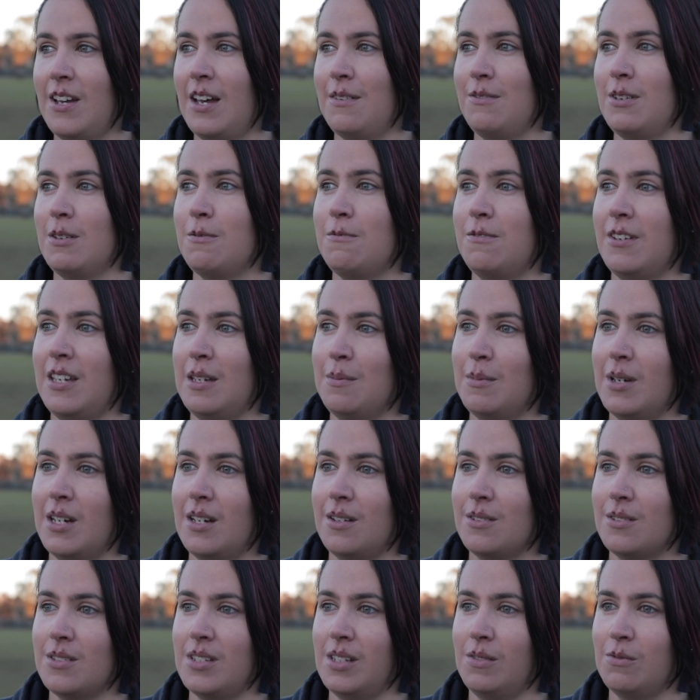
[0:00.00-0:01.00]
having
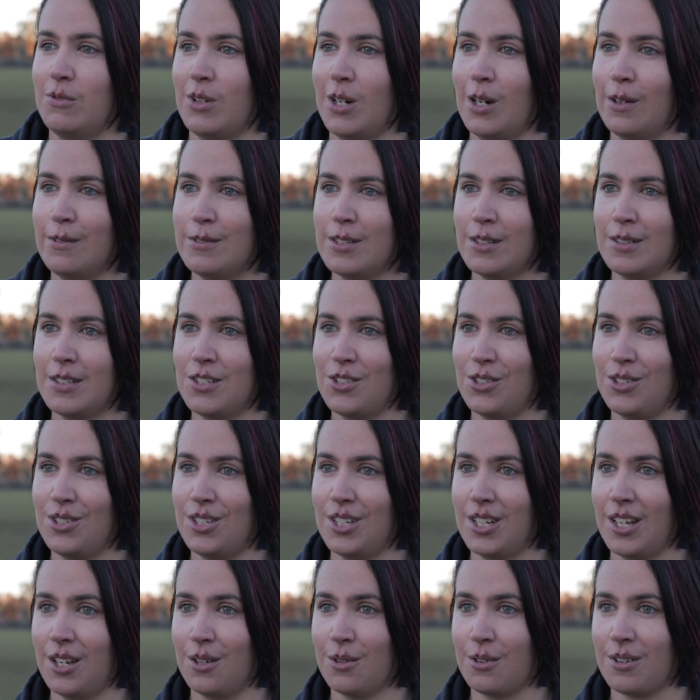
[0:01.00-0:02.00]
females involved in
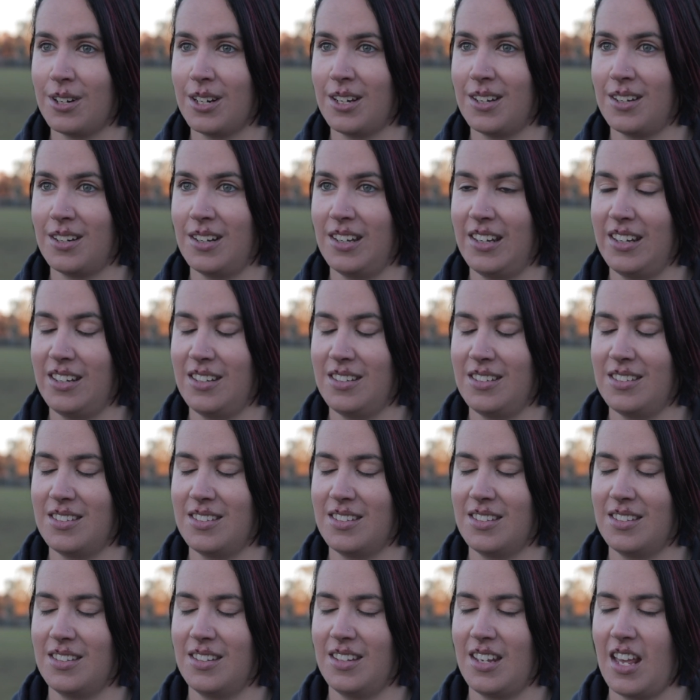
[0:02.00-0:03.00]
junior girl cricket is
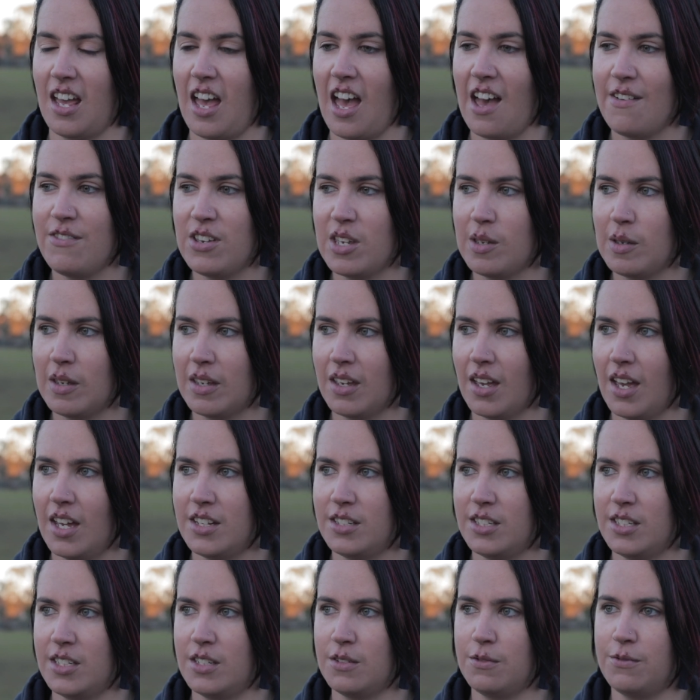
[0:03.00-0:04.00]
having a
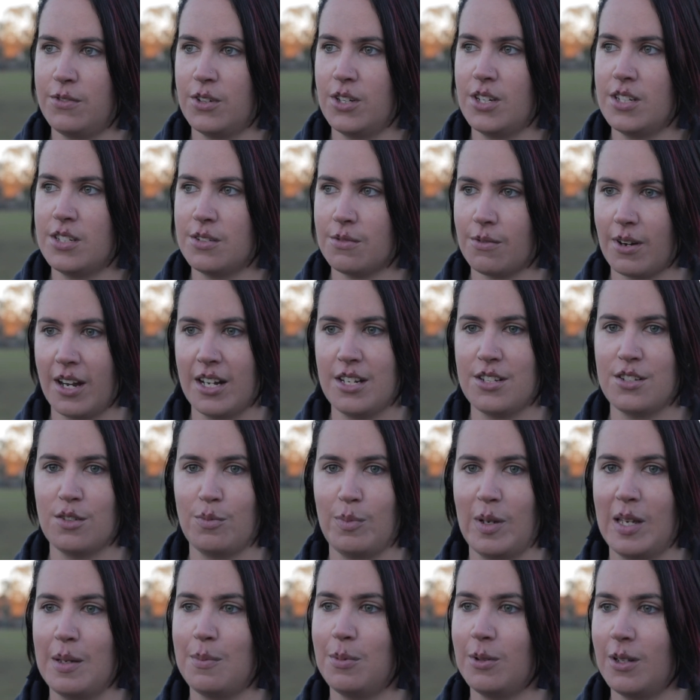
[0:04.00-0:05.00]
diverse range of
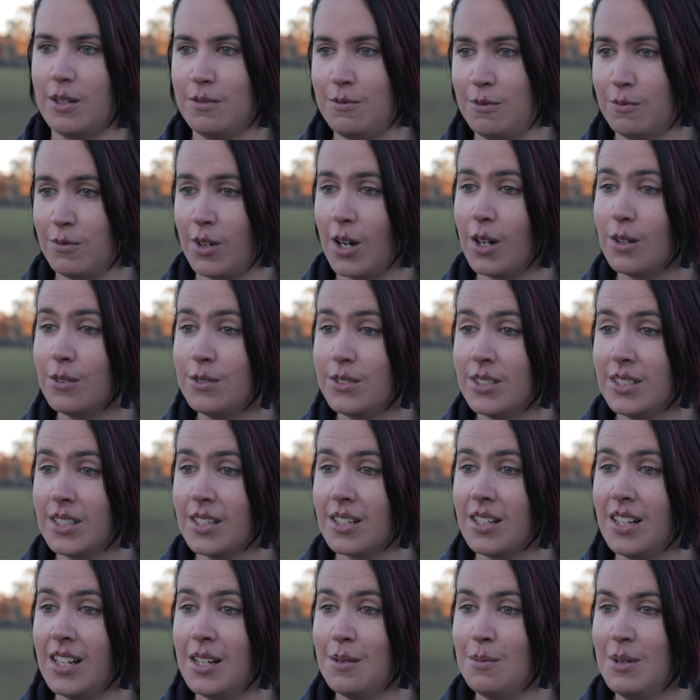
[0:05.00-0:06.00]
people involved in the
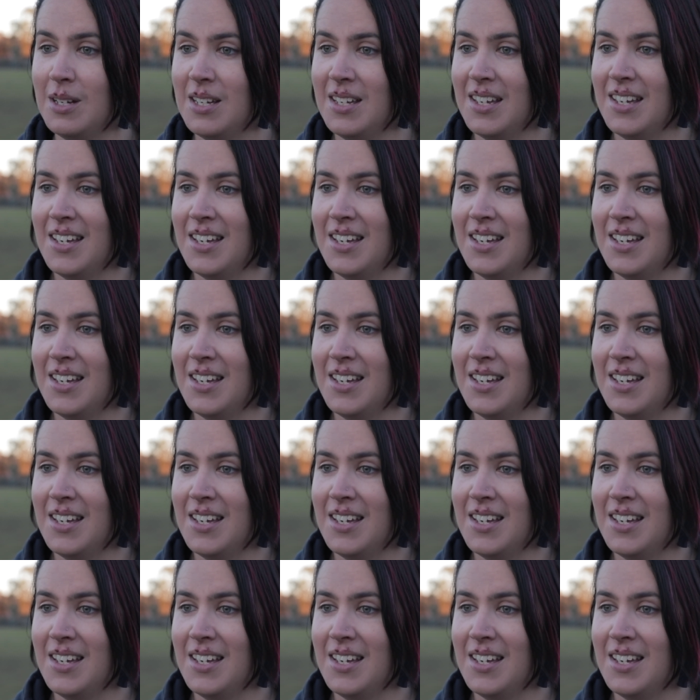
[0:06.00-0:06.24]
club.